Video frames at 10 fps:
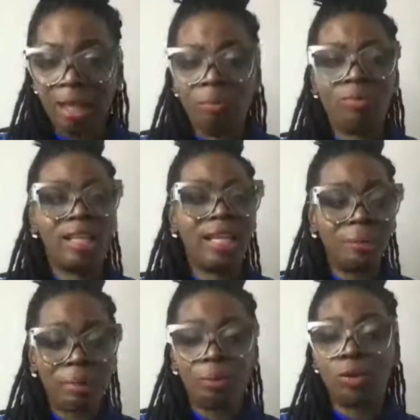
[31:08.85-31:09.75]
and
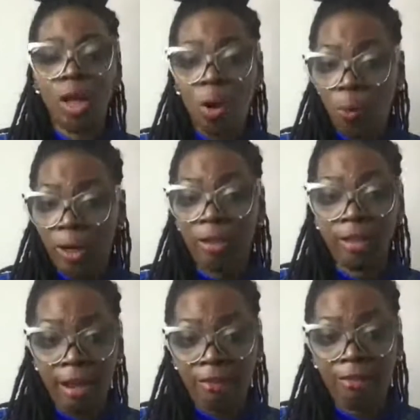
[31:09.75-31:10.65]
letting people know where
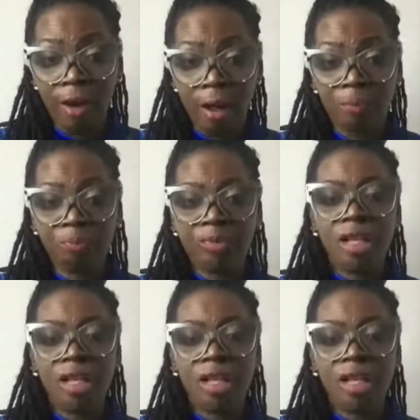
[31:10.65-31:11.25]
they're from